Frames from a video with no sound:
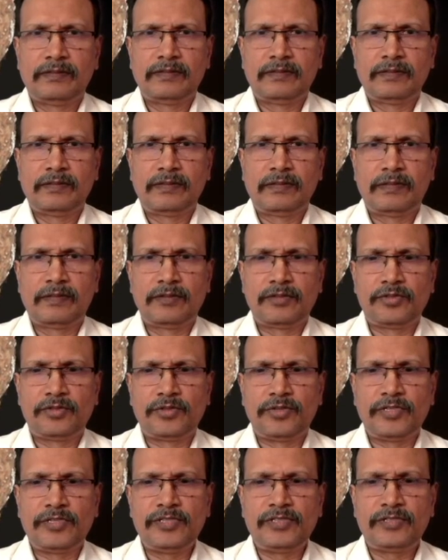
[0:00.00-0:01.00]
Hello
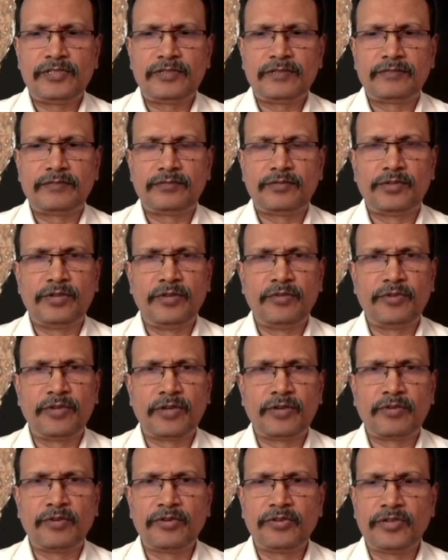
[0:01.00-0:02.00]
students, today we are
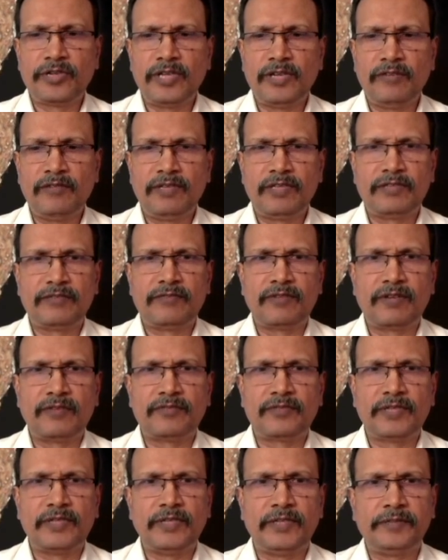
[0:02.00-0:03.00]
going to deal with one of
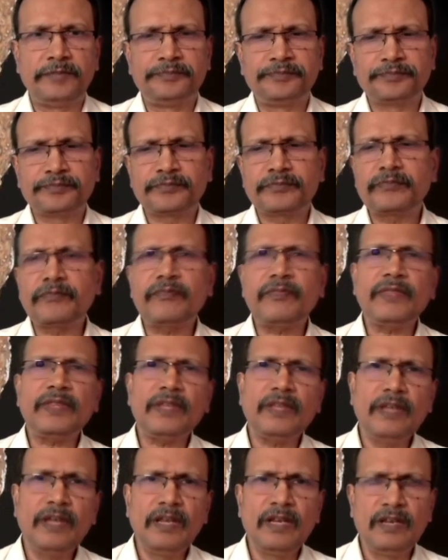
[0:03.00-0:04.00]
the
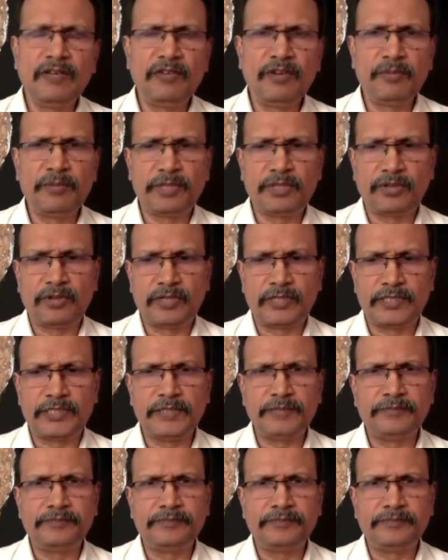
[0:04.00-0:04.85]
liver pathology,